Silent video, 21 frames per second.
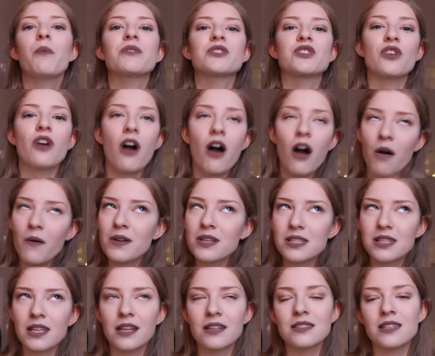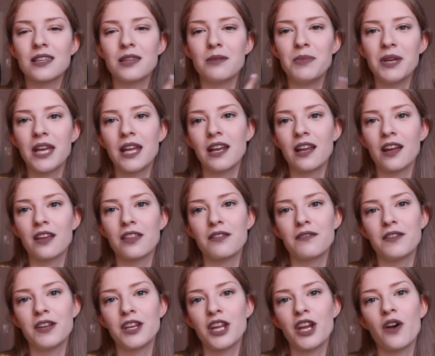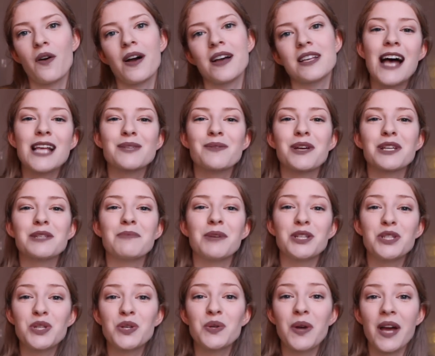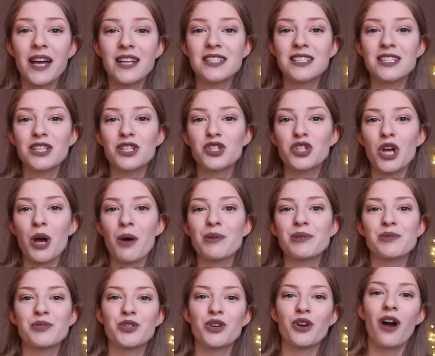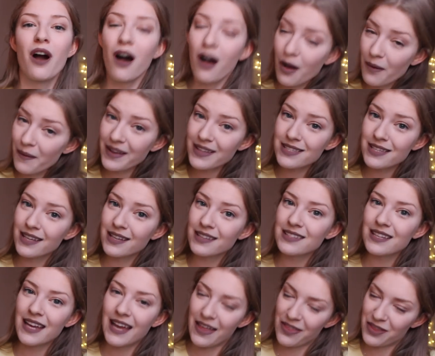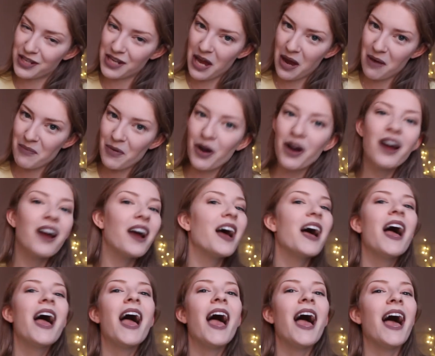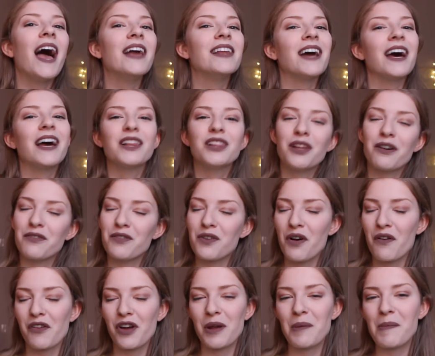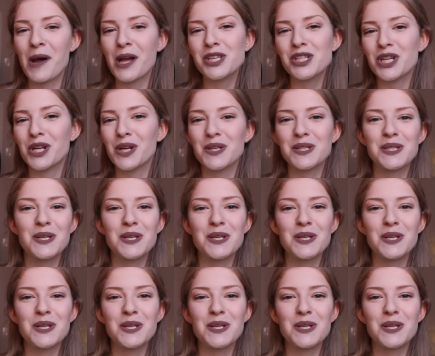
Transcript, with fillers: which are always linked in the beginning of the video, as well as my 2 Etsy shops, which are always linked in the down bar. And I love you all very much, and I'll